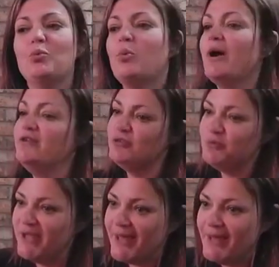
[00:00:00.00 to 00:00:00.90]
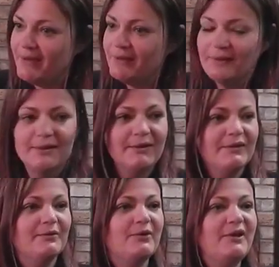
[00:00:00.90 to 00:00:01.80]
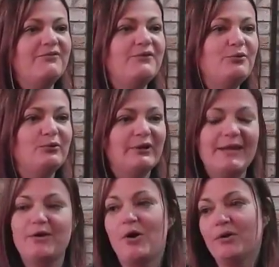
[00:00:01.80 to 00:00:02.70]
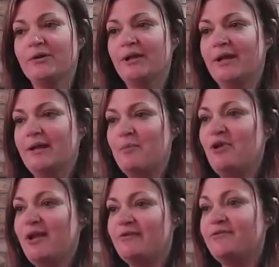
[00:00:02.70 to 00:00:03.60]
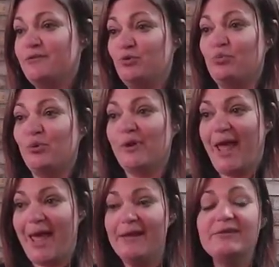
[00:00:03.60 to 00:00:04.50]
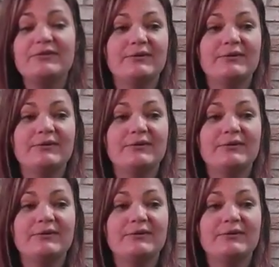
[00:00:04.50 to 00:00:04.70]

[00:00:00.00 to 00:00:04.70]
why should we care? If you click on an M&S food ad,